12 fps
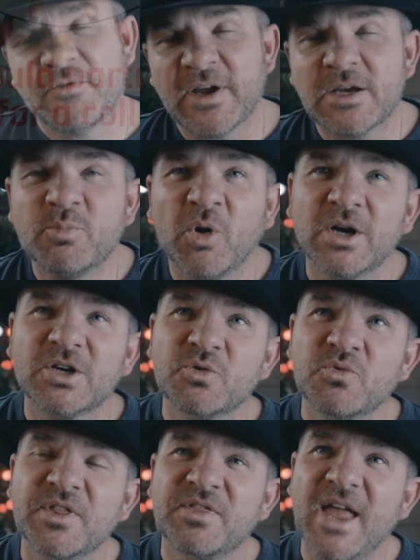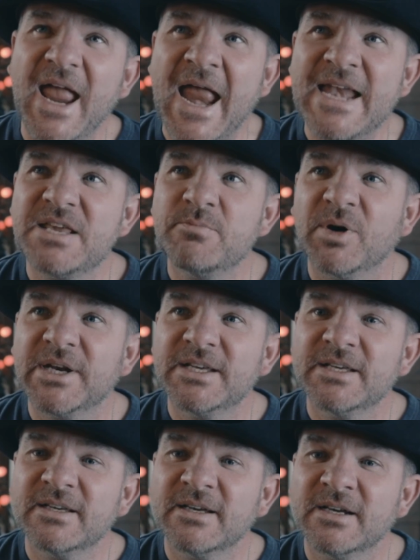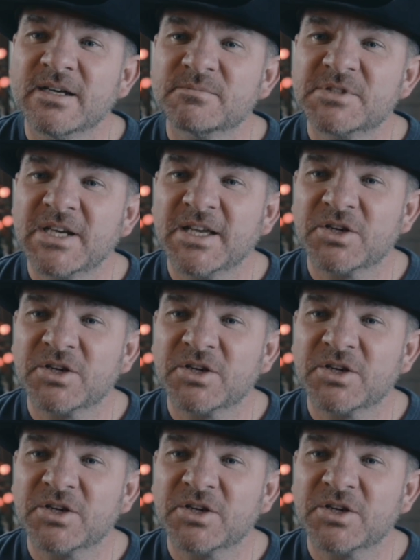I could partner with anybody um, to cut